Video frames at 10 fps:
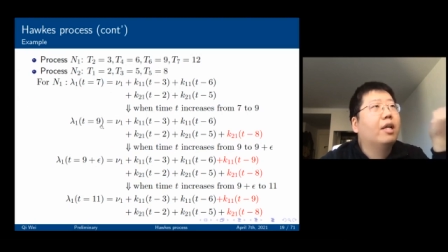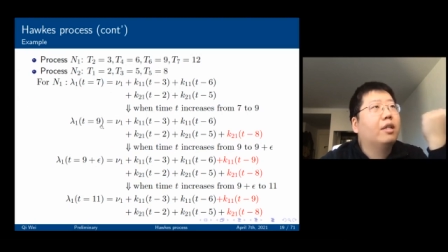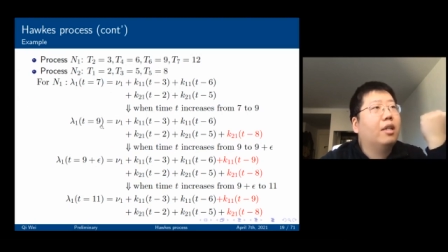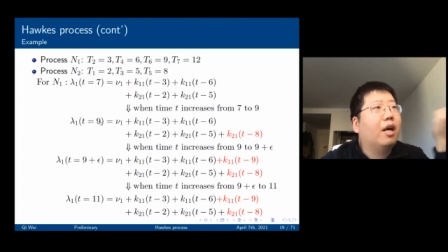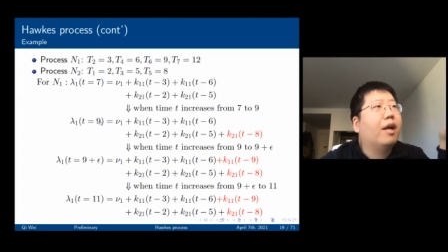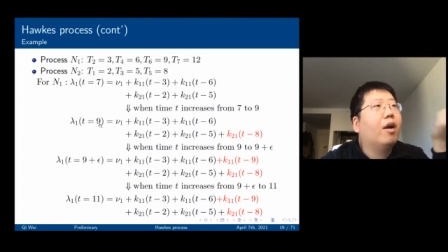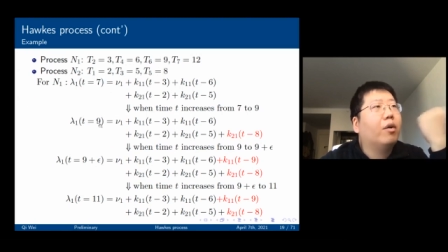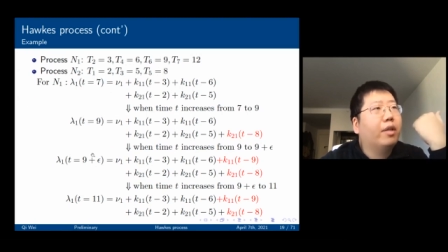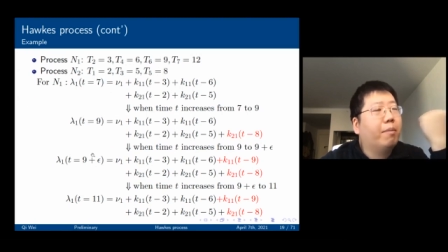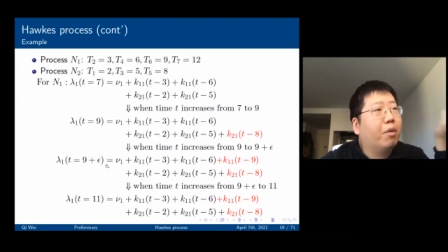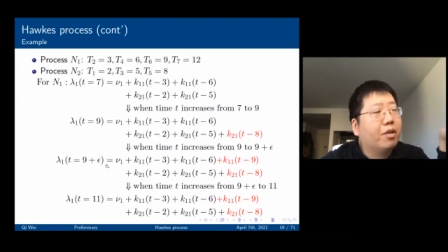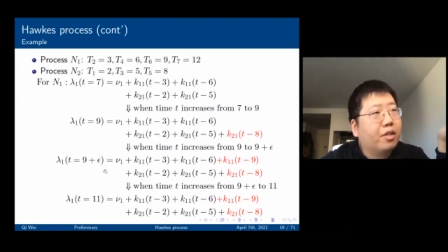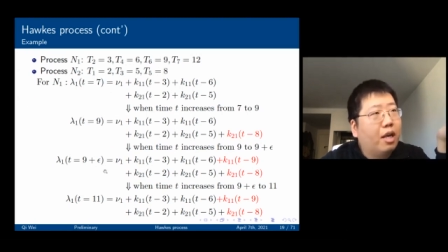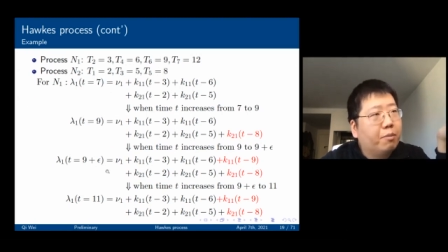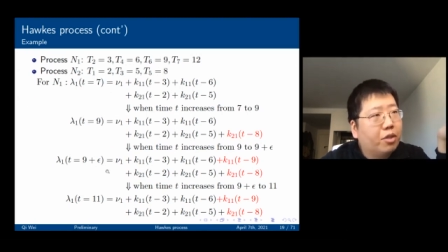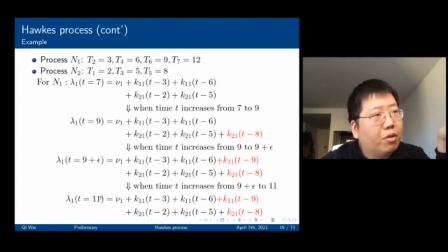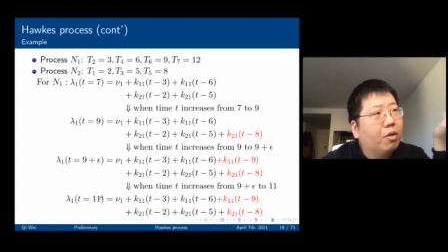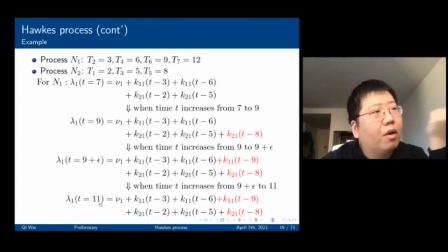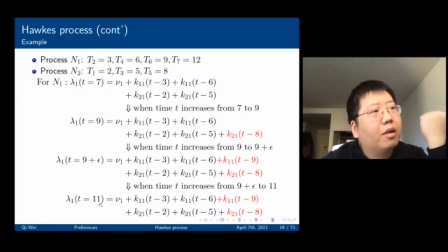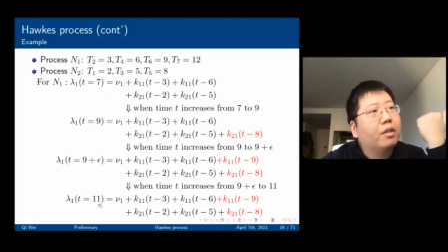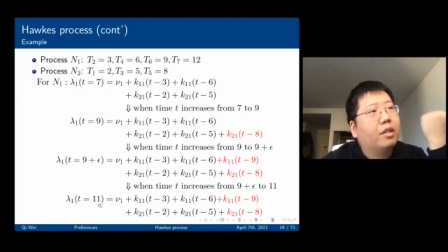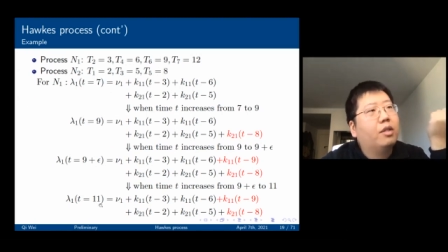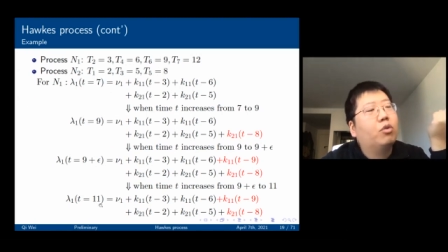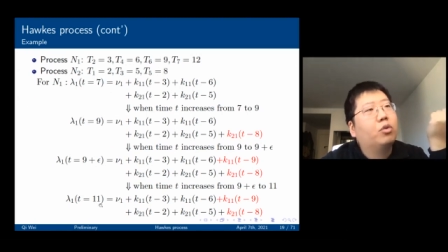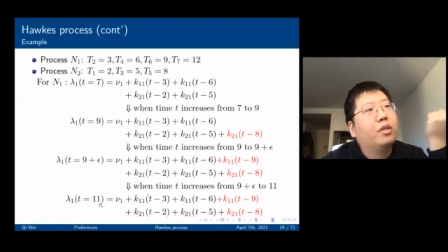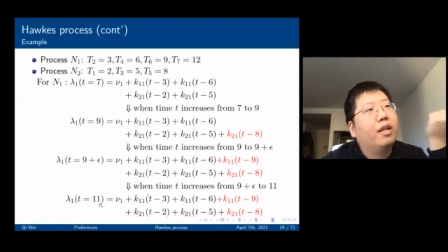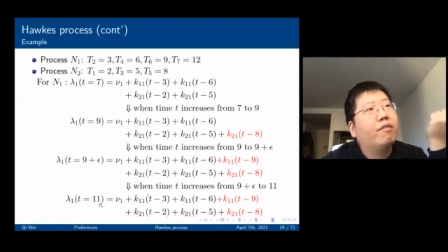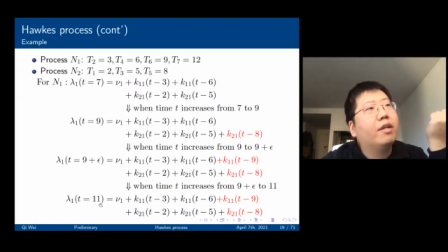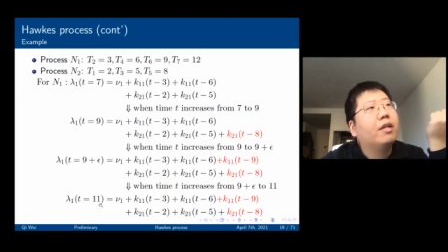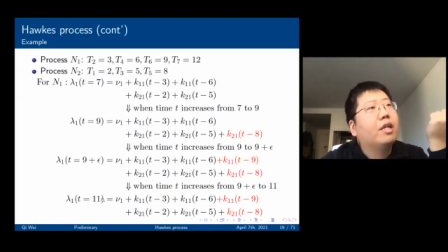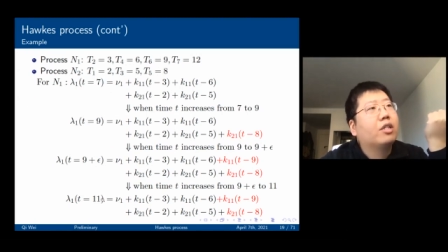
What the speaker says: 9 or 9 plus epsilon and t equal to 11.